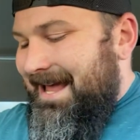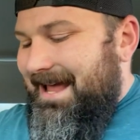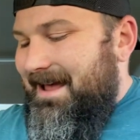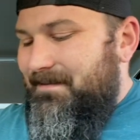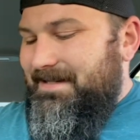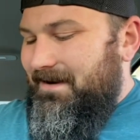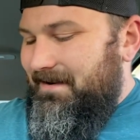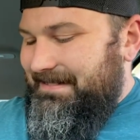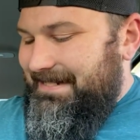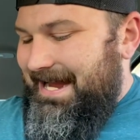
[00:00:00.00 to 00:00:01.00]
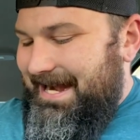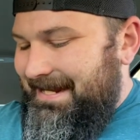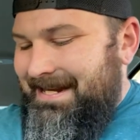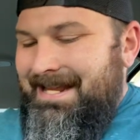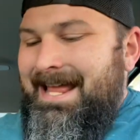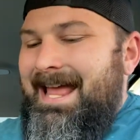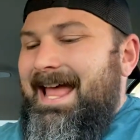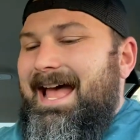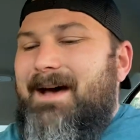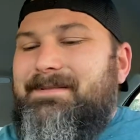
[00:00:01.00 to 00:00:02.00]
am so excited.
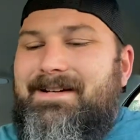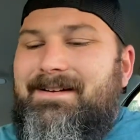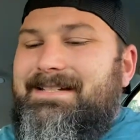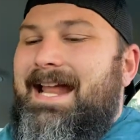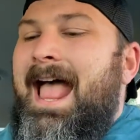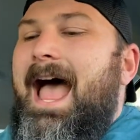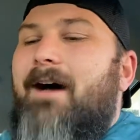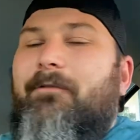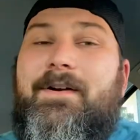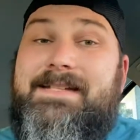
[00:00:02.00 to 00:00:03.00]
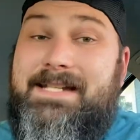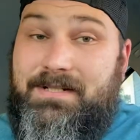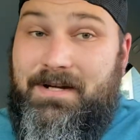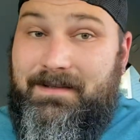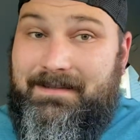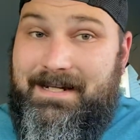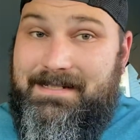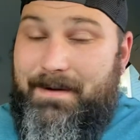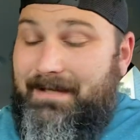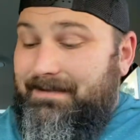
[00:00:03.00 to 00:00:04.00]
I'm so excited. I've heard such good things
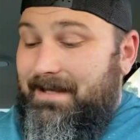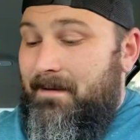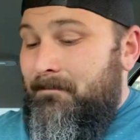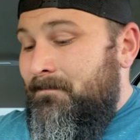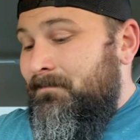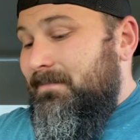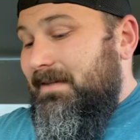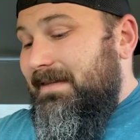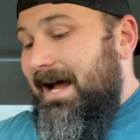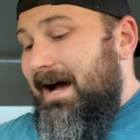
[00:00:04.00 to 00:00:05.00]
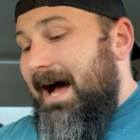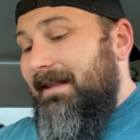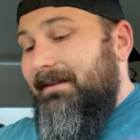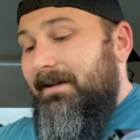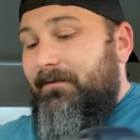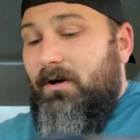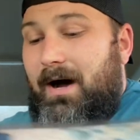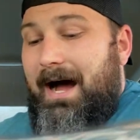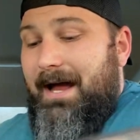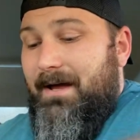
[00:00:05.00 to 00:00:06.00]
about them. Now, I live in
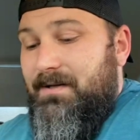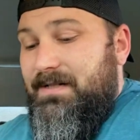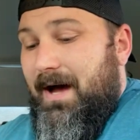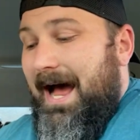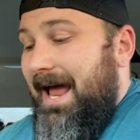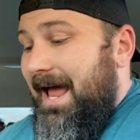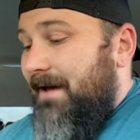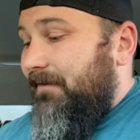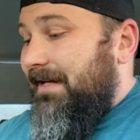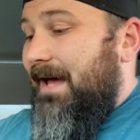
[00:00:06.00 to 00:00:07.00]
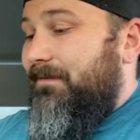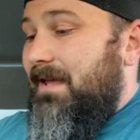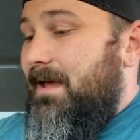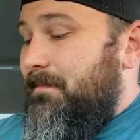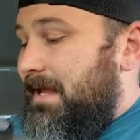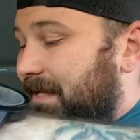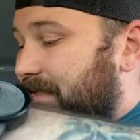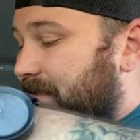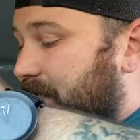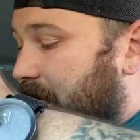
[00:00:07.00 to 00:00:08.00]
Ohio, so I haven't got them as,
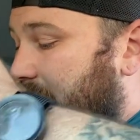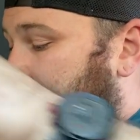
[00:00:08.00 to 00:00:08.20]
uh,